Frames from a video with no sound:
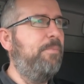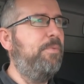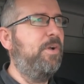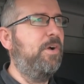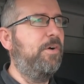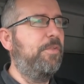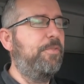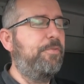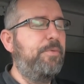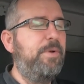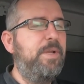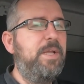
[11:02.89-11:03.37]
we've
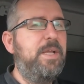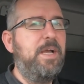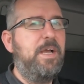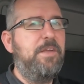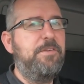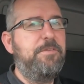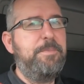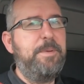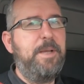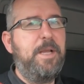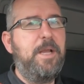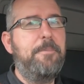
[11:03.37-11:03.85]
got 3
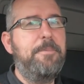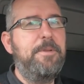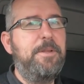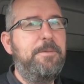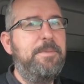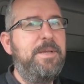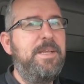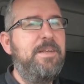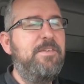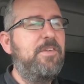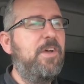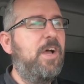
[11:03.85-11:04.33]
cars to pick up in
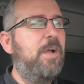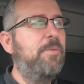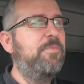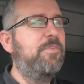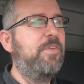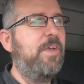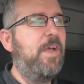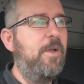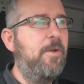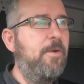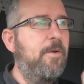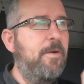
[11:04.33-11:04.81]
the meantime,
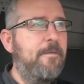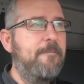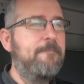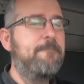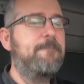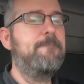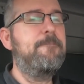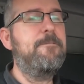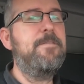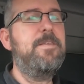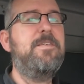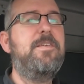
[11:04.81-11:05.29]
so
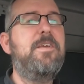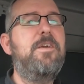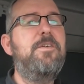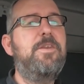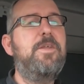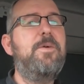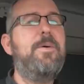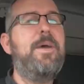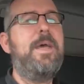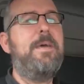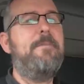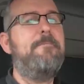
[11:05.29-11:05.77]
let's go
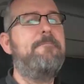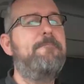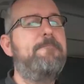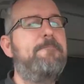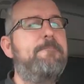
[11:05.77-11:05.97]
do it.